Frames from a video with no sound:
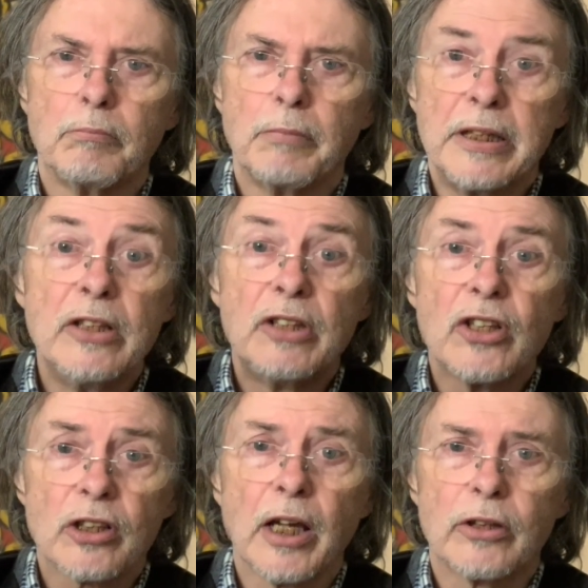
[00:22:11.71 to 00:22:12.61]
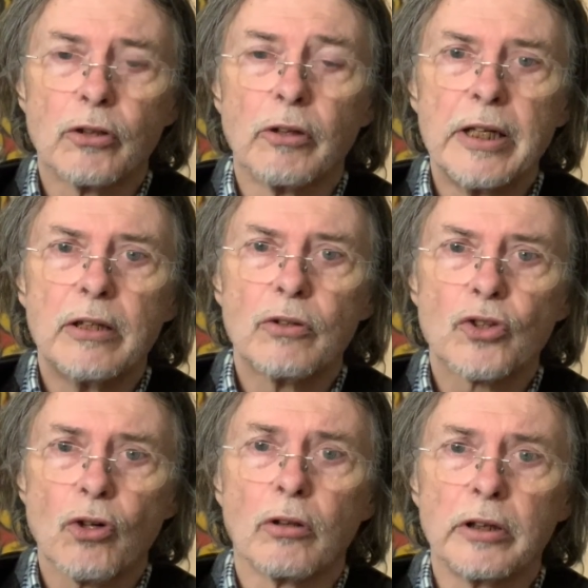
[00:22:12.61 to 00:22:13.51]
But he disliked green
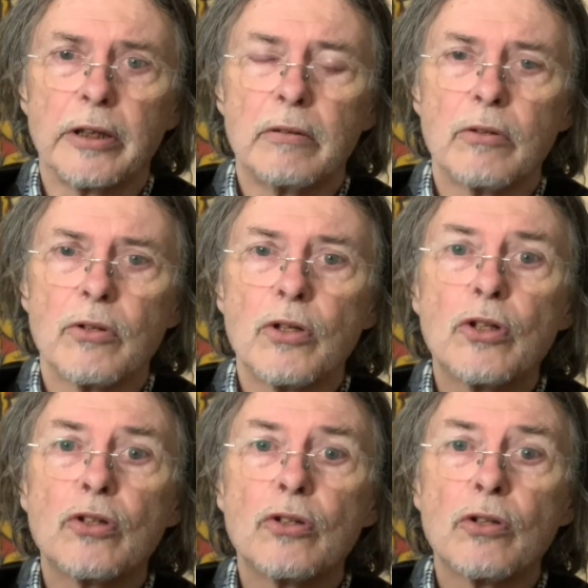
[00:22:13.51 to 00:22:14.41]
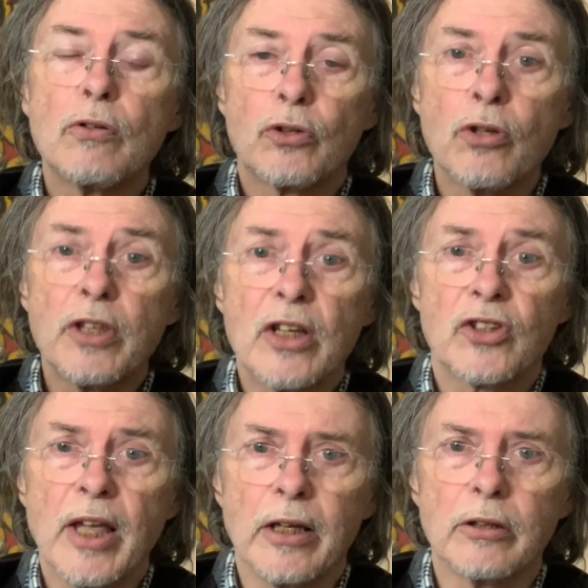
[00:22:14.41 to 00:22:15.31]
strongly, to the
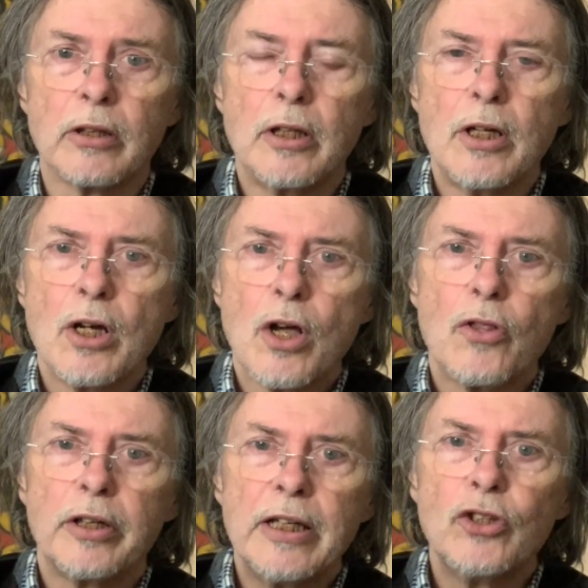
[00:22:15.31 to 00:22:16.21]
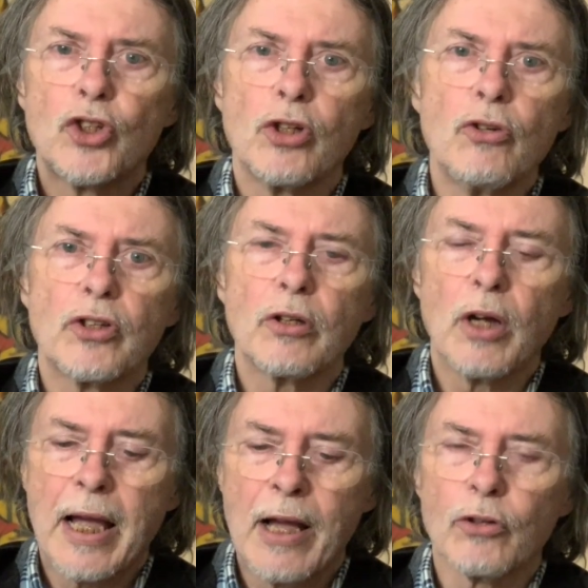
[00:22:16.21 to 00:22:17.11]
extent that in choosing
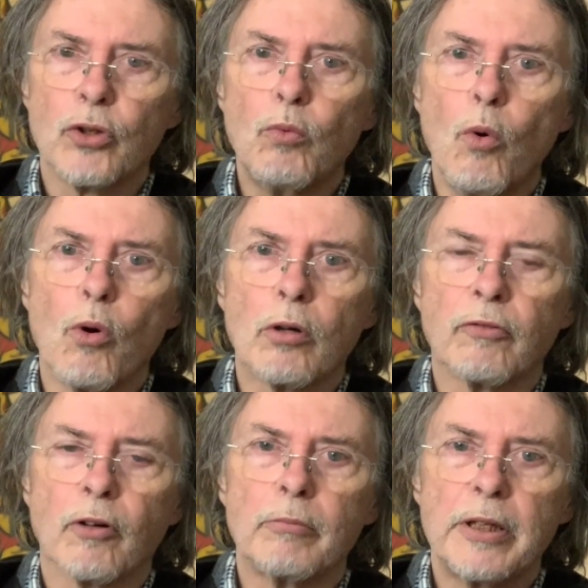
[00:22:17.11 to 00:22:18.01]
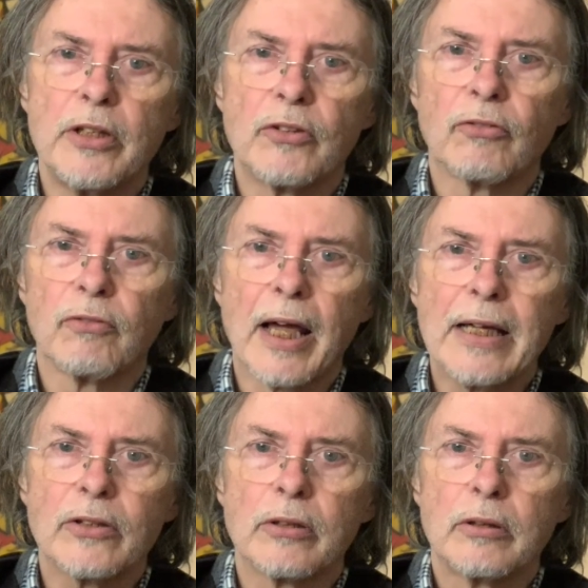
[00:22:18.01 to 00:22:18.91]
how to walk from his flat